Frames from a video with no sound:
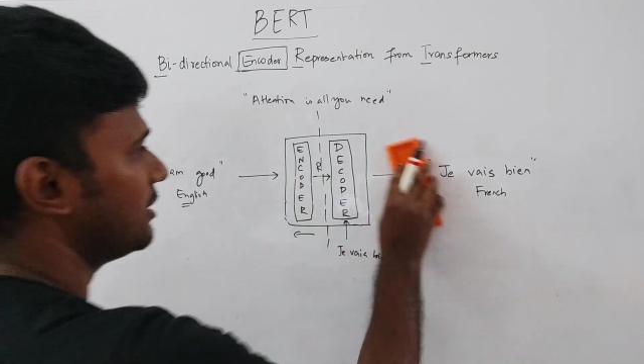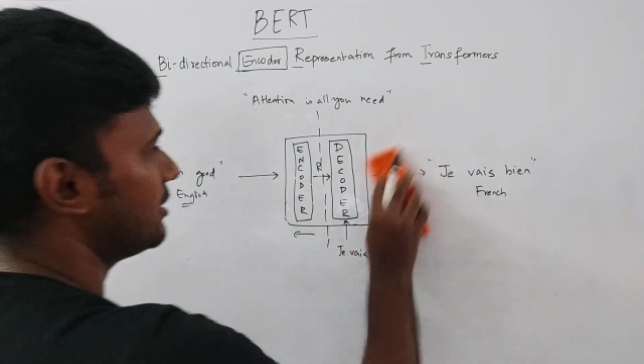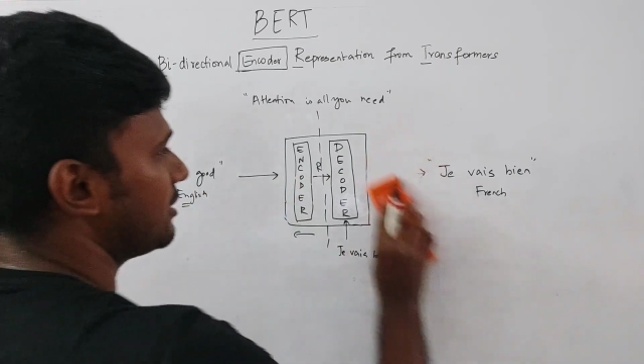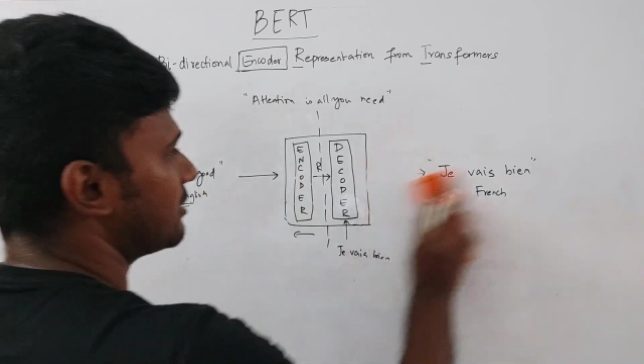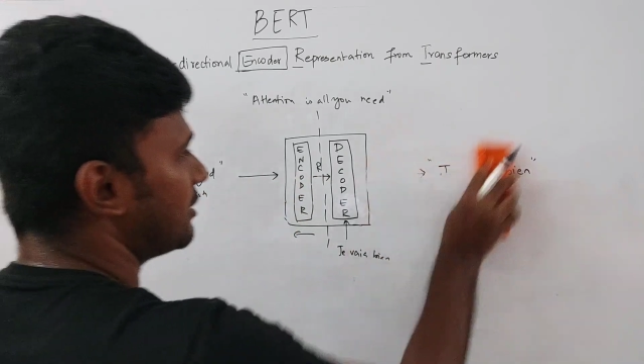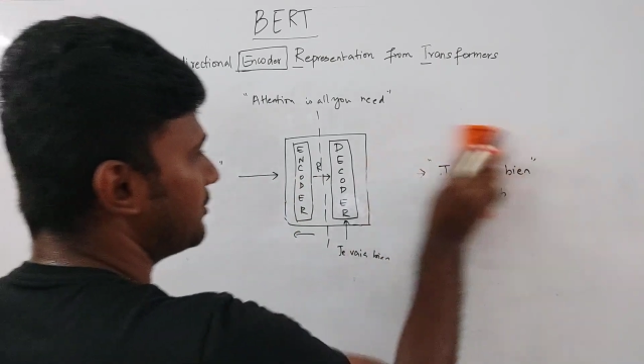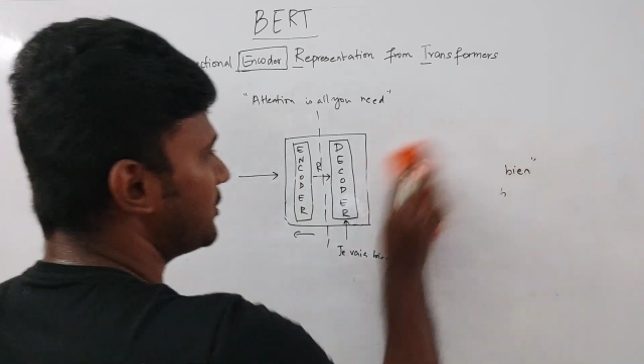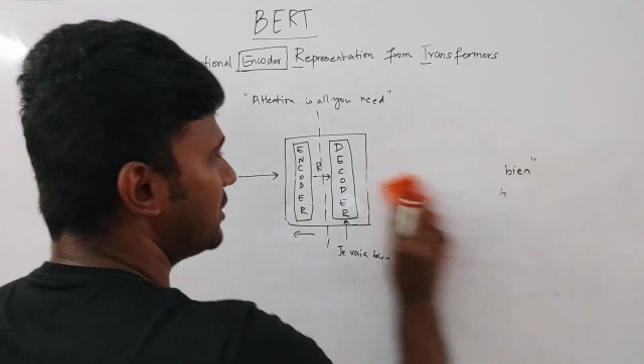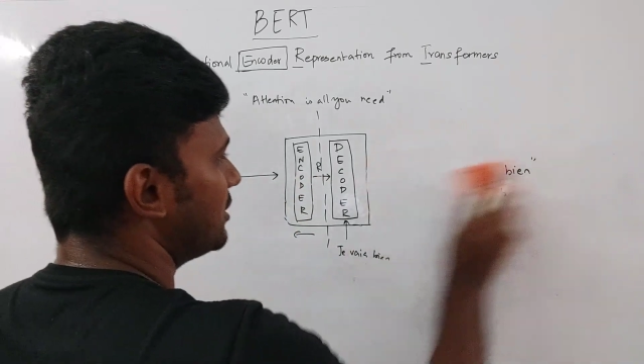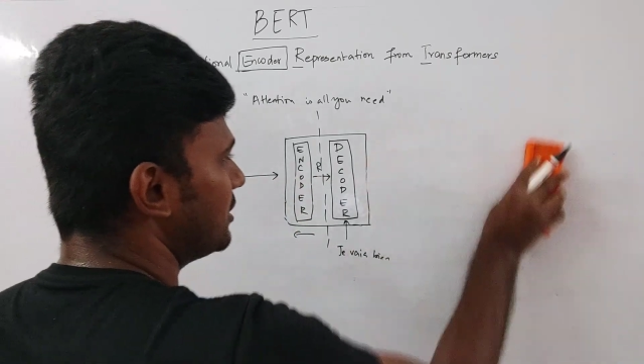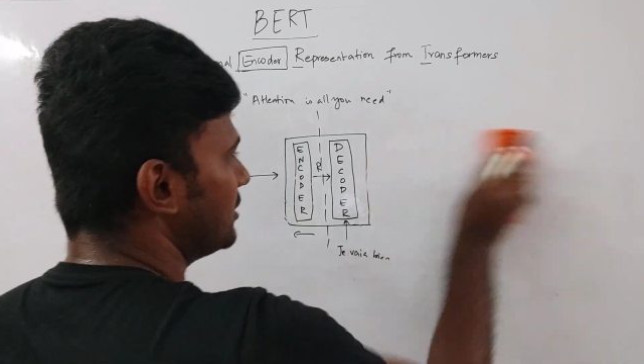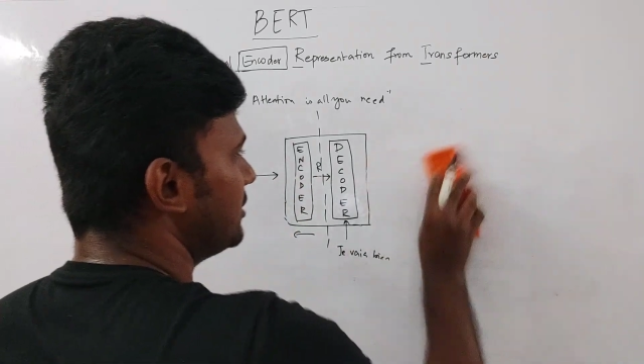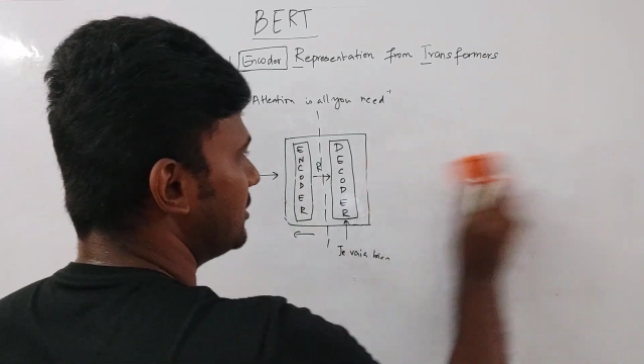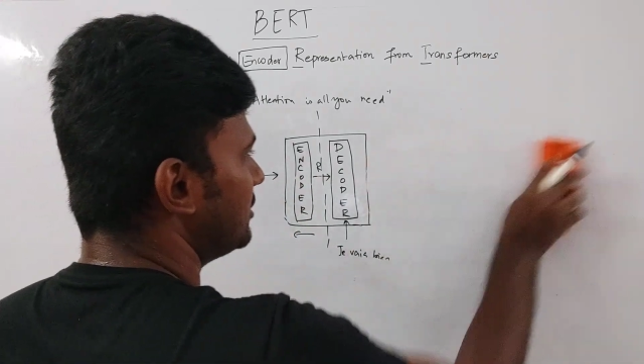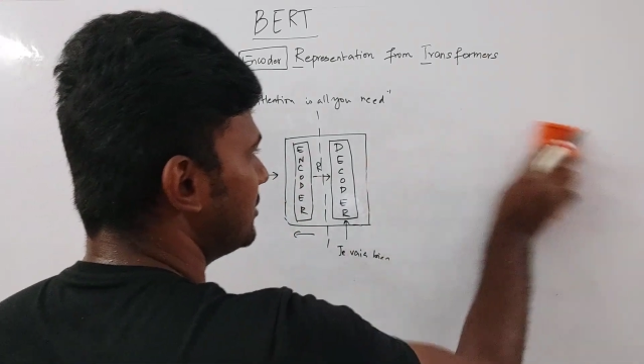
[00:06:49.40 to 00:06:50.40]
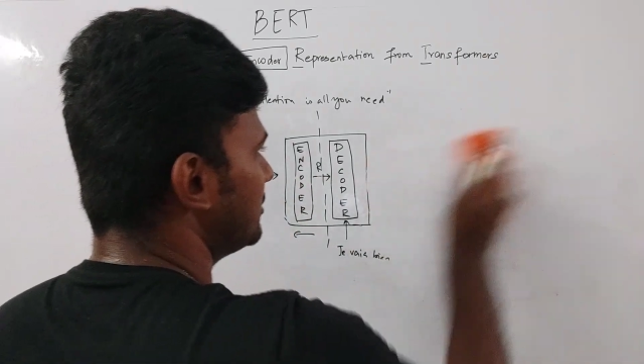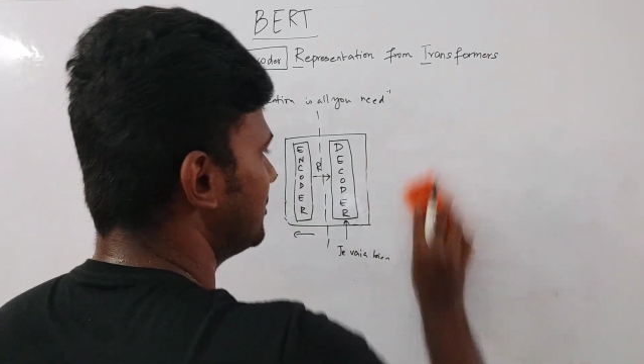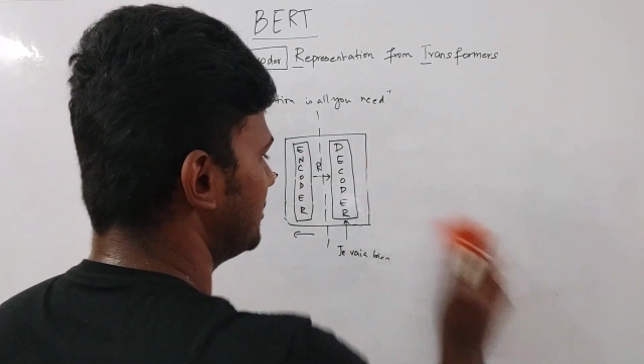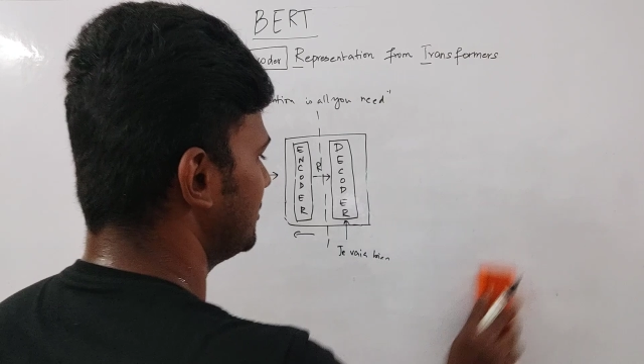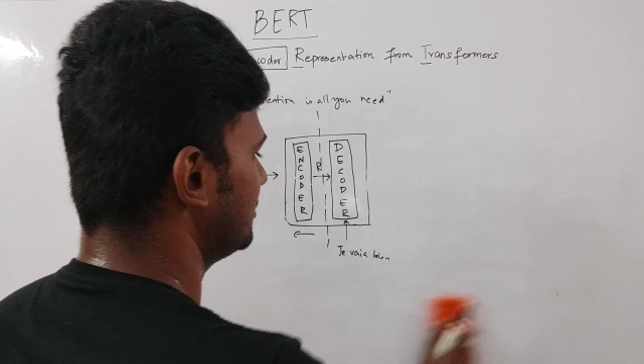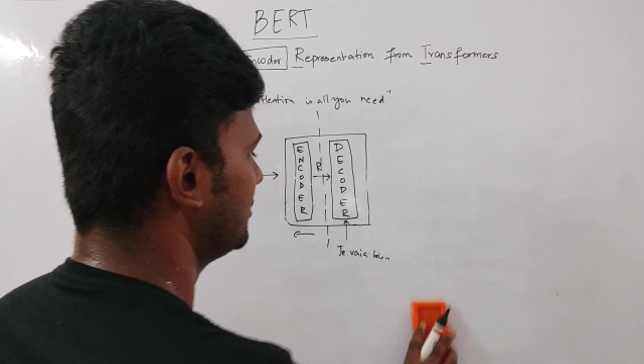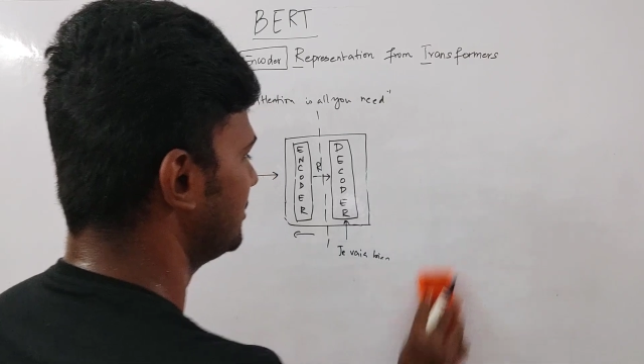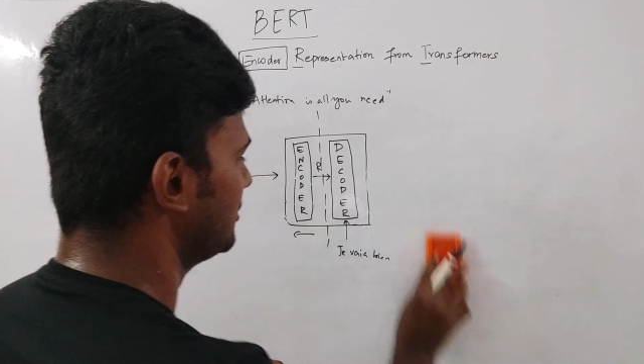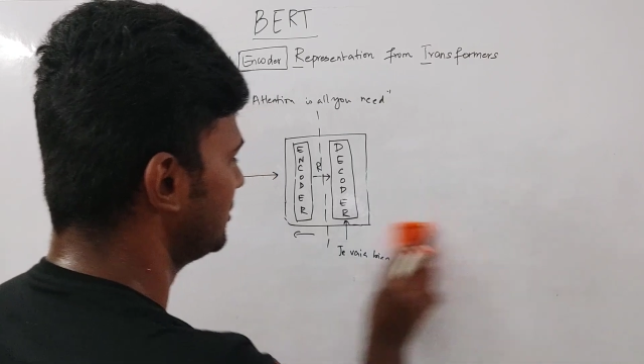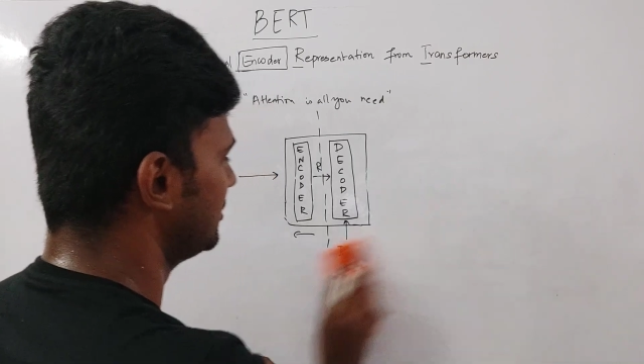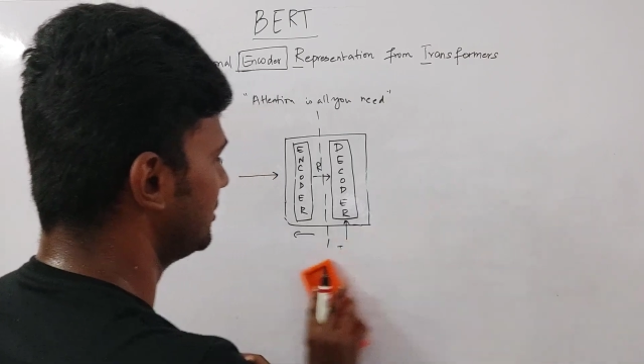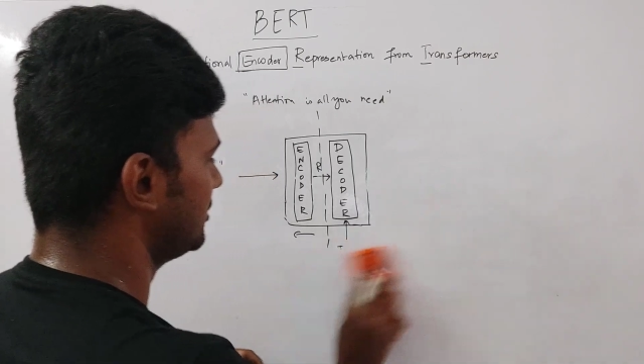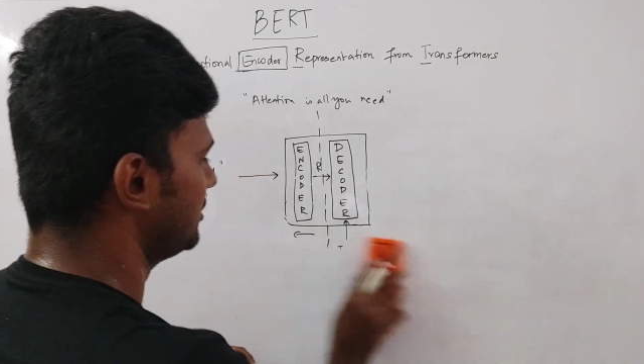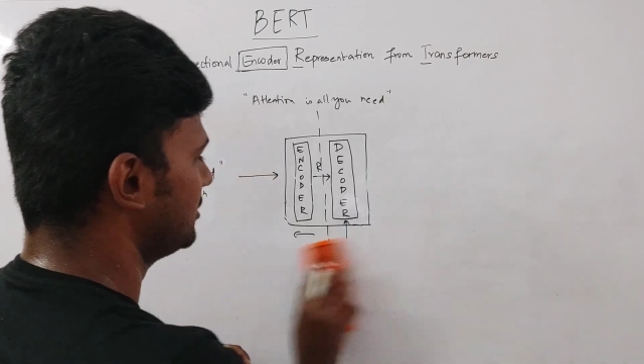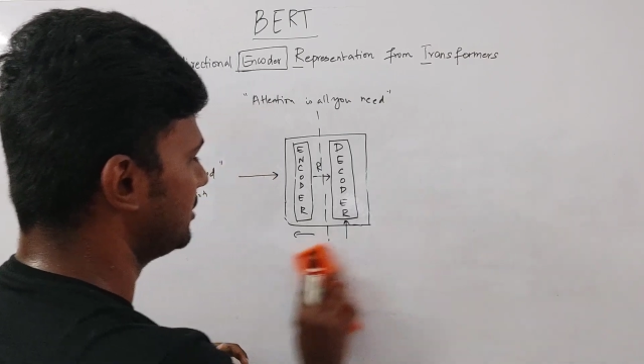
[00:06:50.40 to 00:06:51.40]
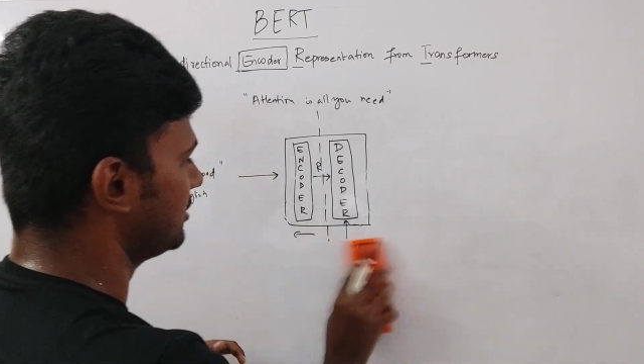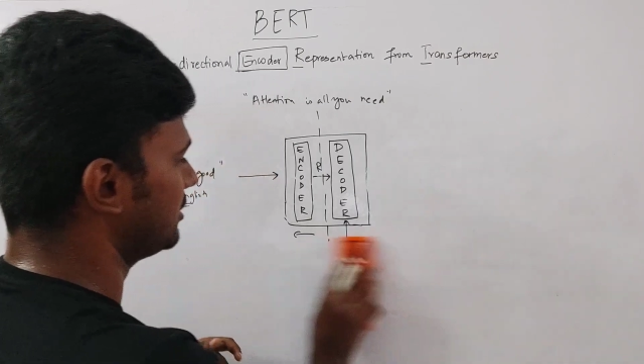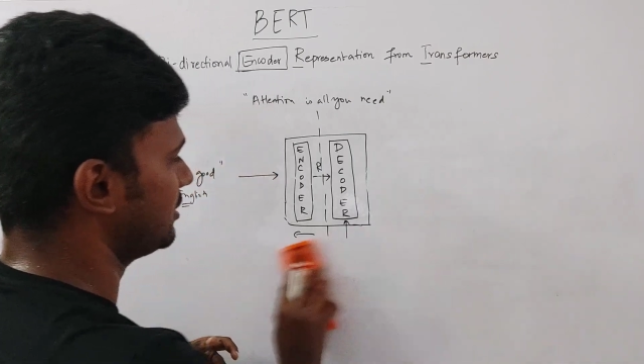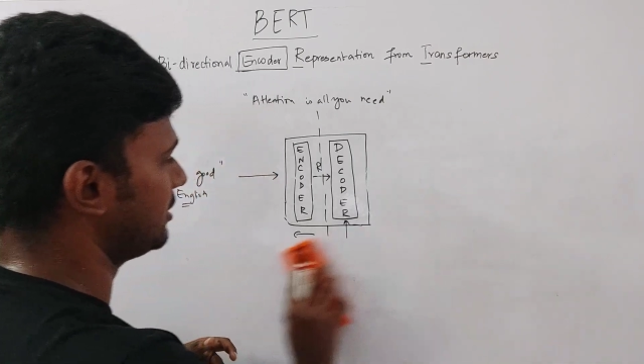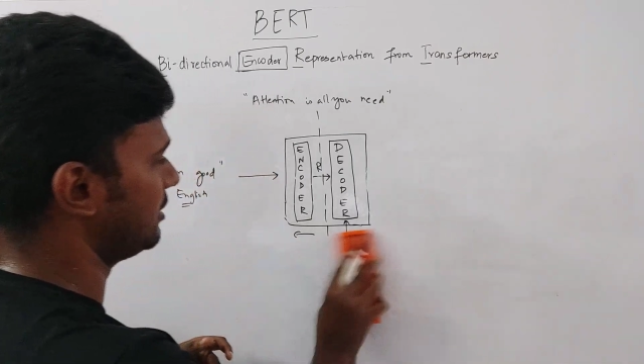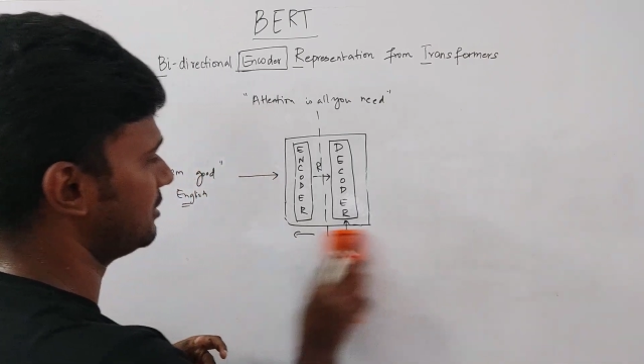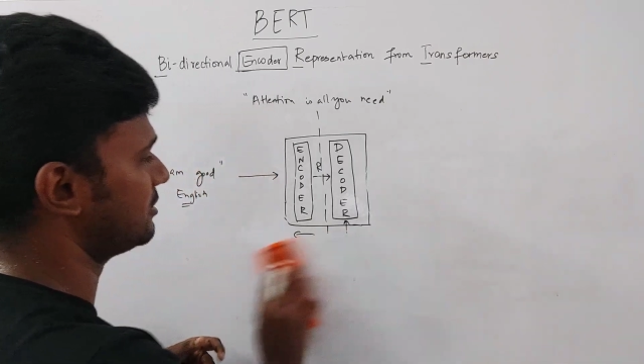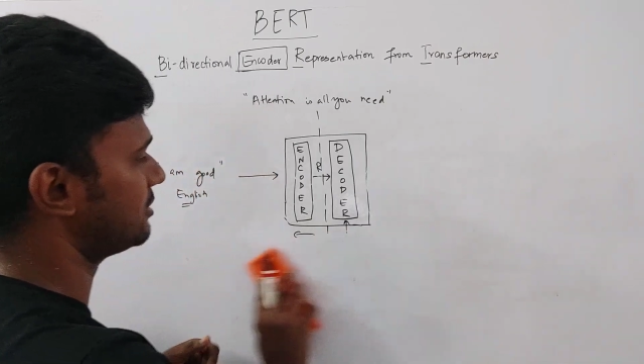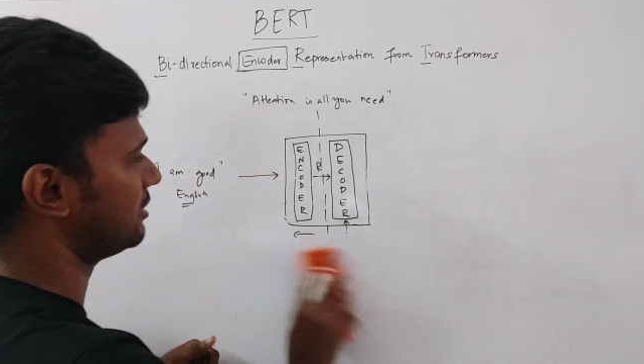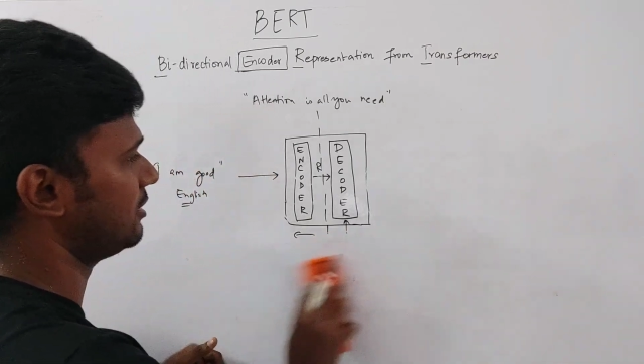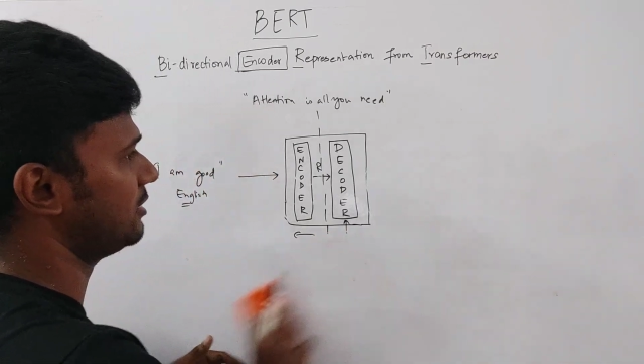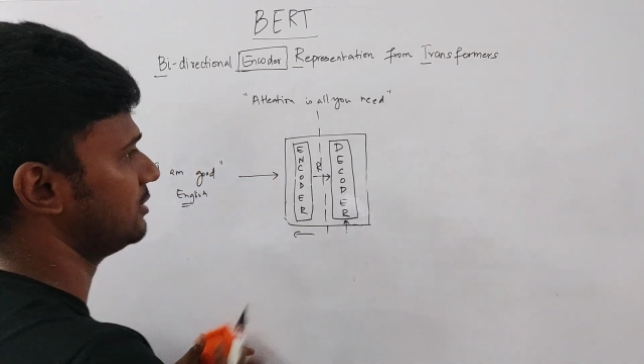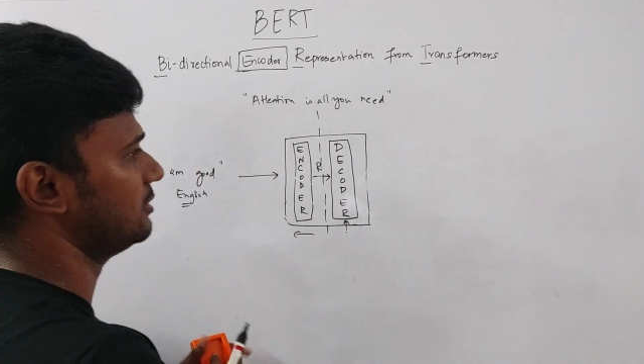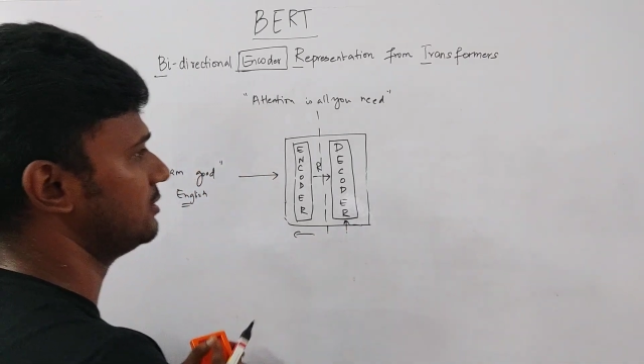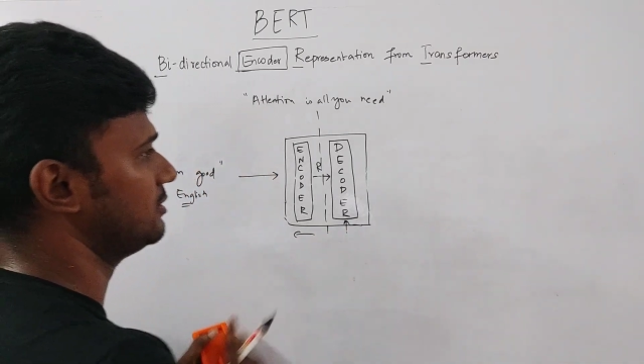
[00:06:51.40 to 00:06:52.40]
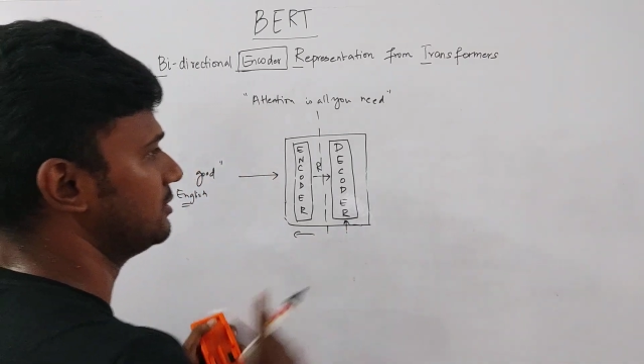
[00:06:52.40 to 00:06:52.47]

I'll rub here and I'll draw.